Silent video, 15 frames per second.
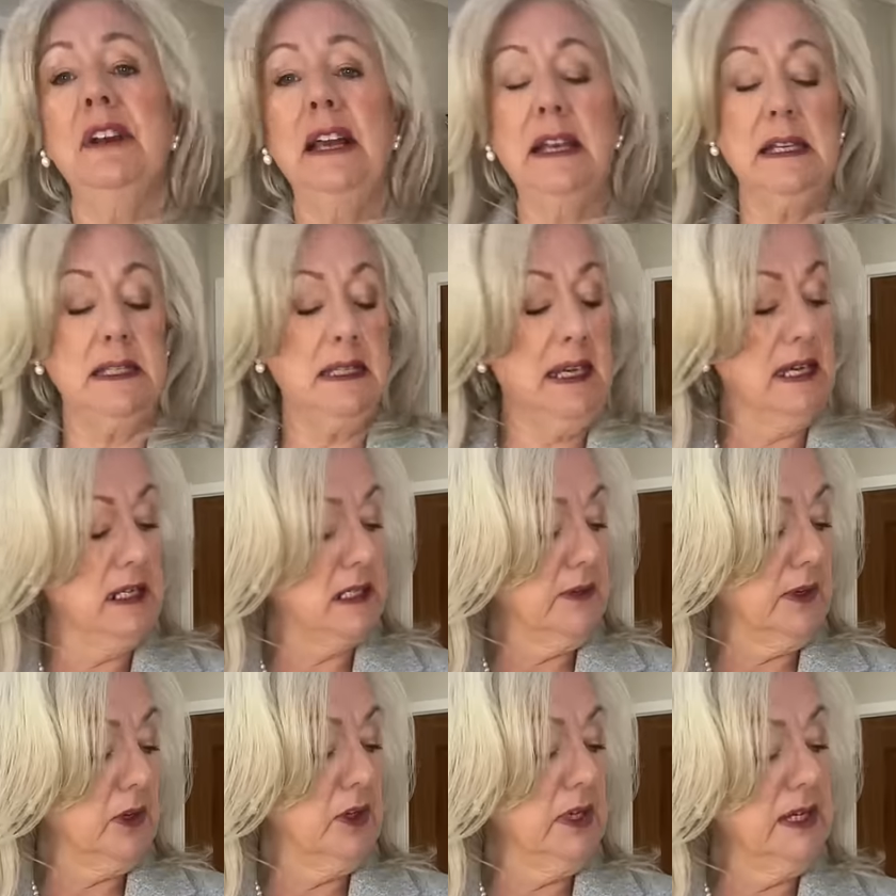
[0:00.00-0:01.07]
an 18, so
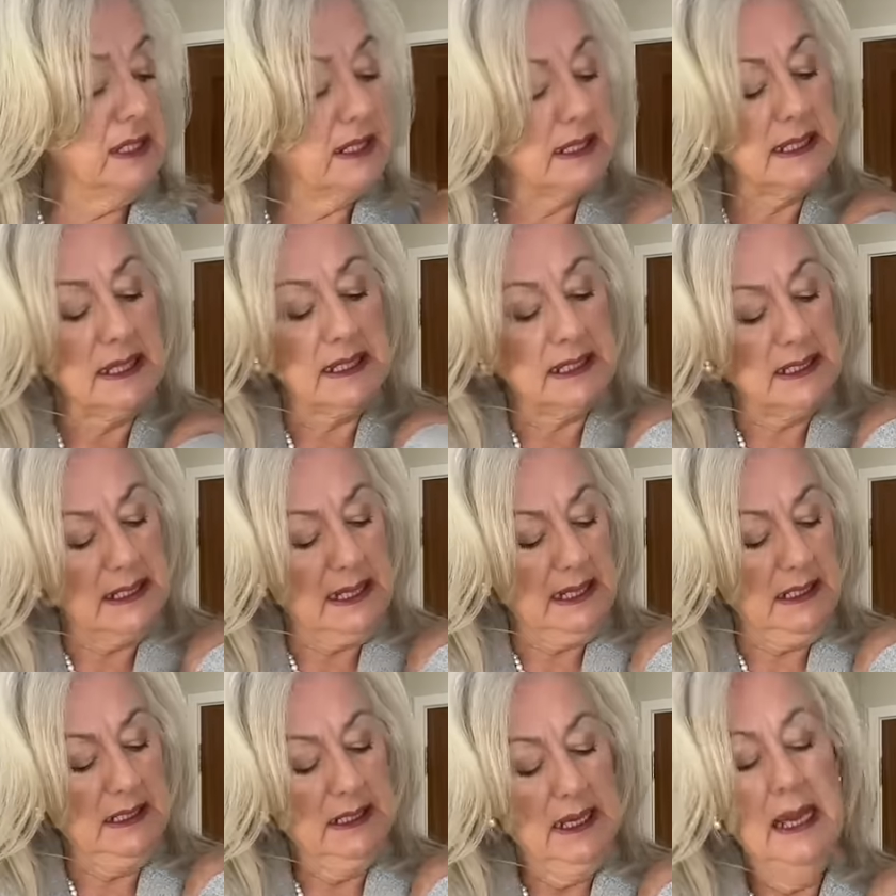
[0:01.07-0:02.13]
I got it in a
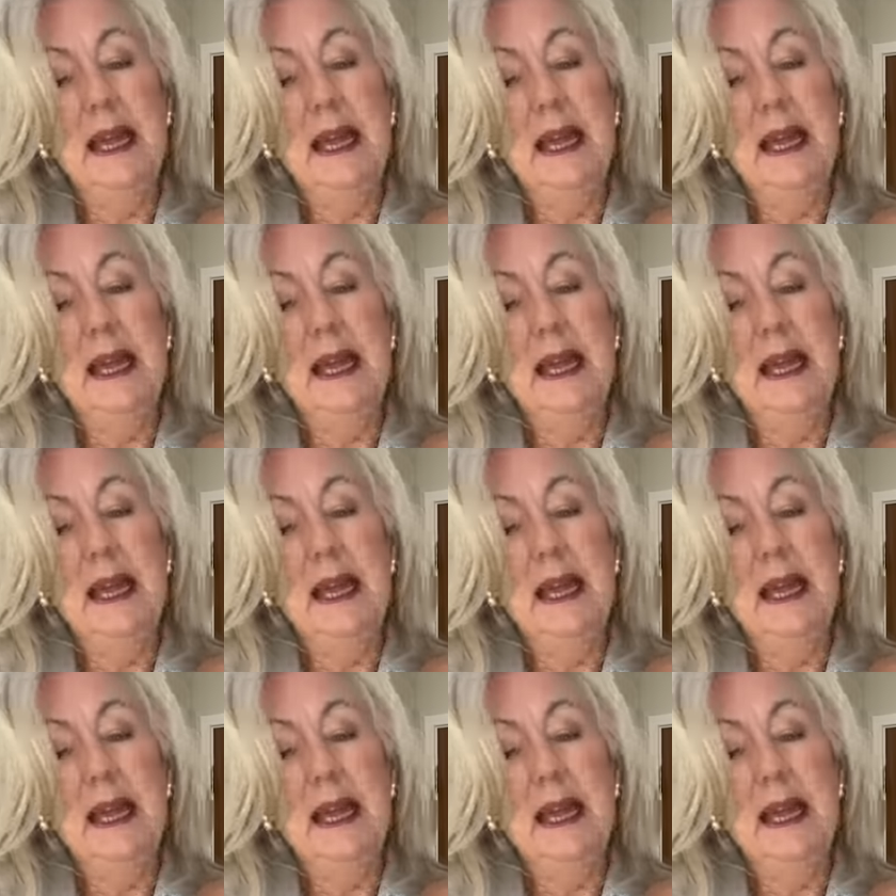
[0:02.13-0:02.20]
16.